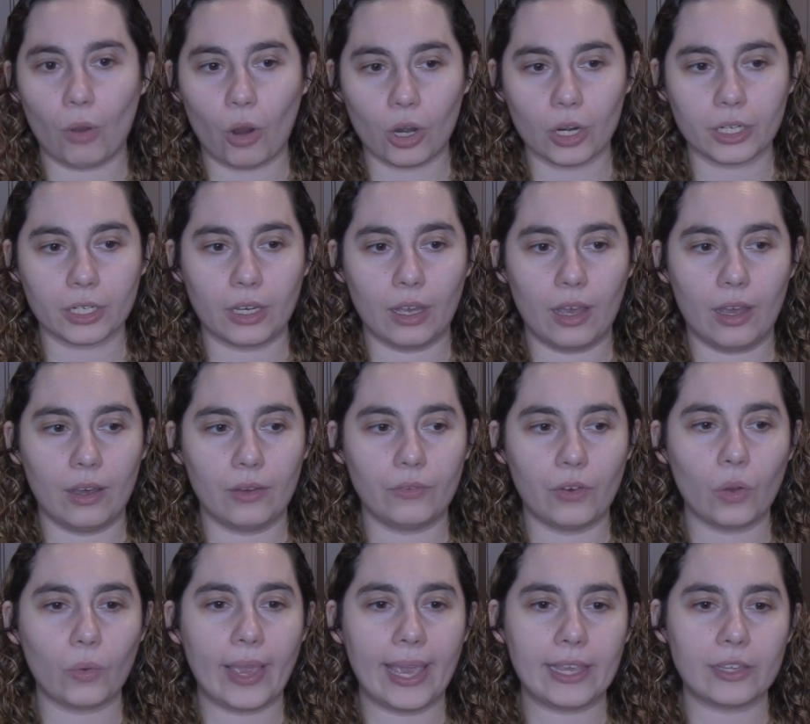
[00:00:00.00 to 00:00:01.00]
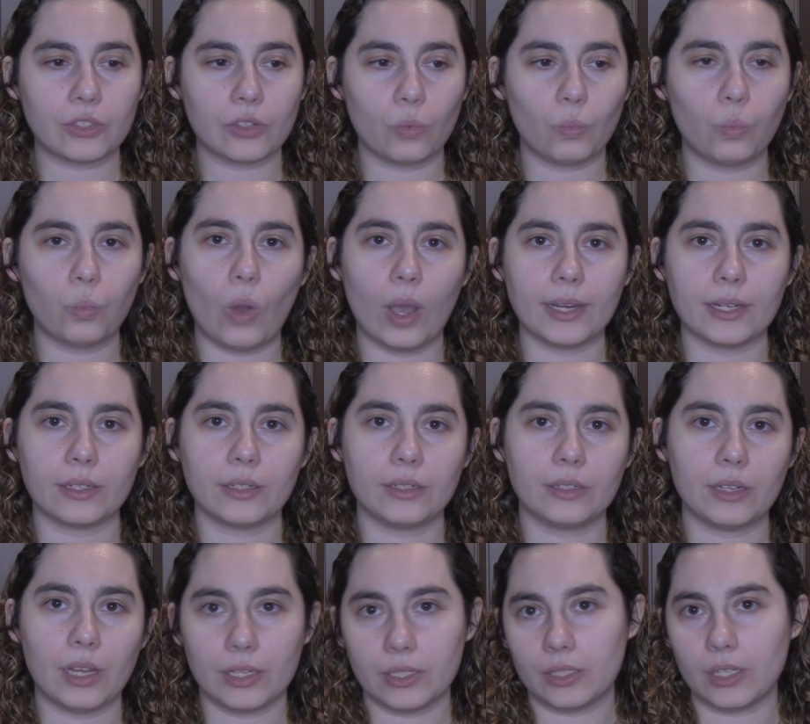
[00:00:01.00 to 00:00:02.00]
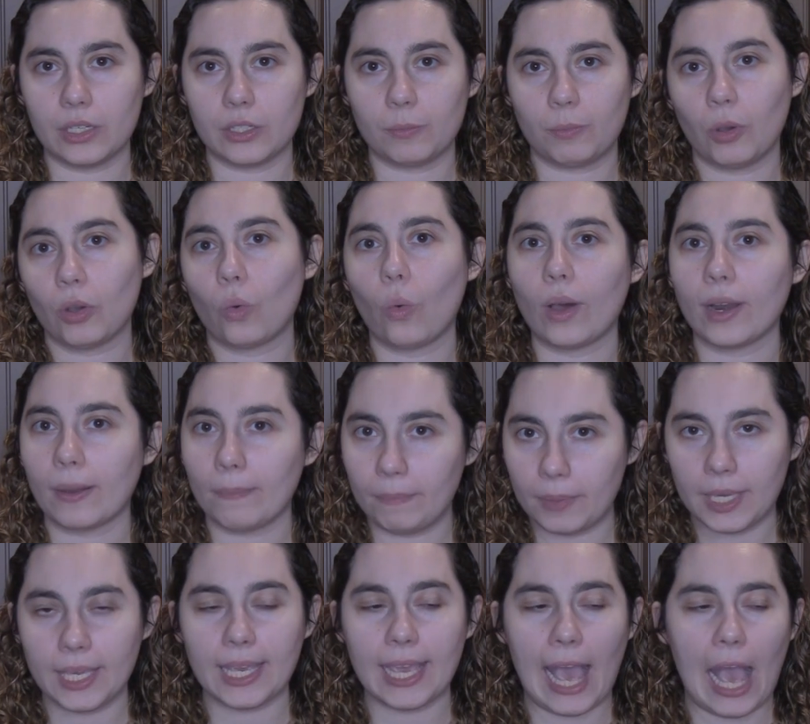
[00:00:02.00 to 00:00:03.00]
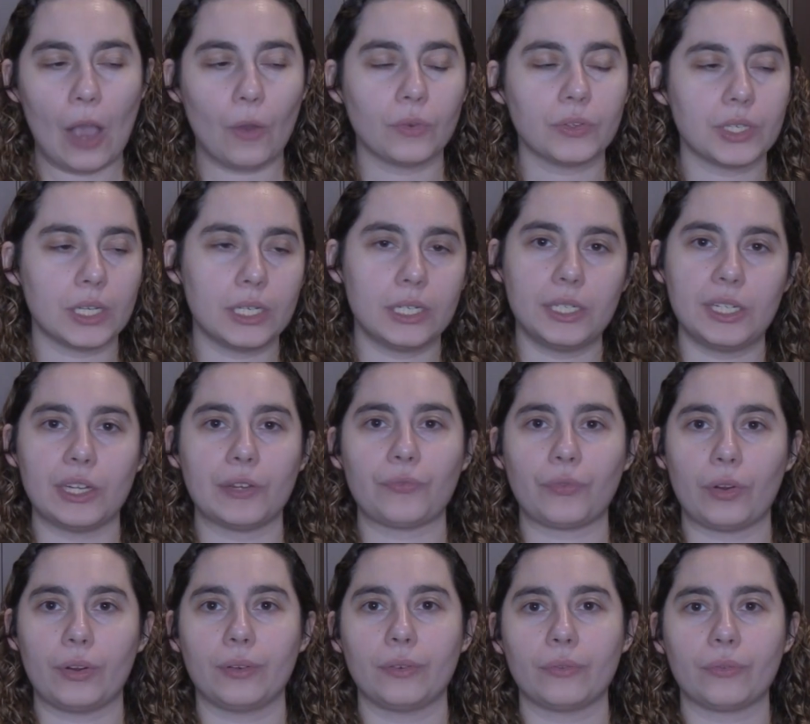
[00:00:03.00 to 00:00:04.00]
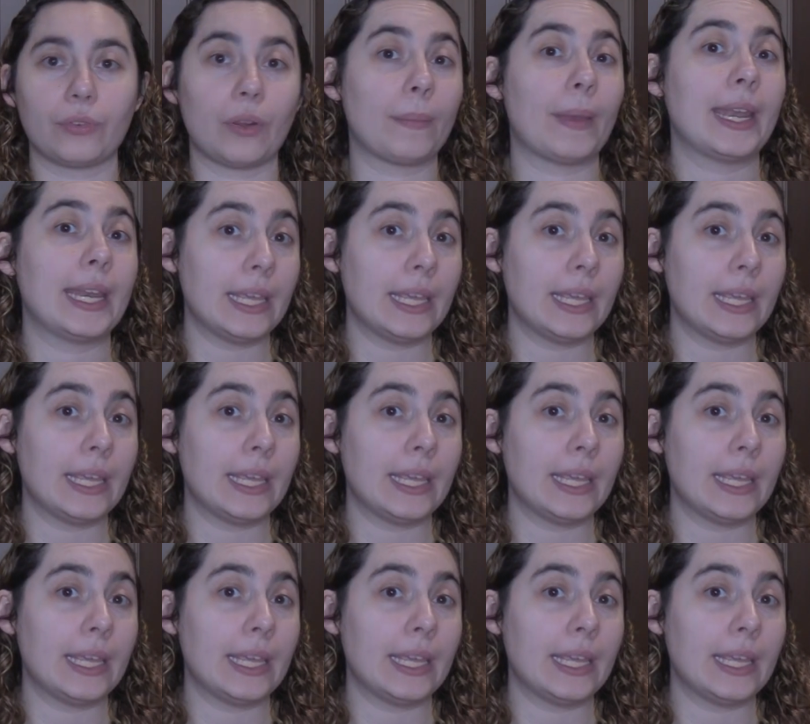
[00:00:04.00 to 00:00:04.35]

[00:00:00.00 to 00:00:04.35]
mark of, okay, so what does this book want to be? How is it different from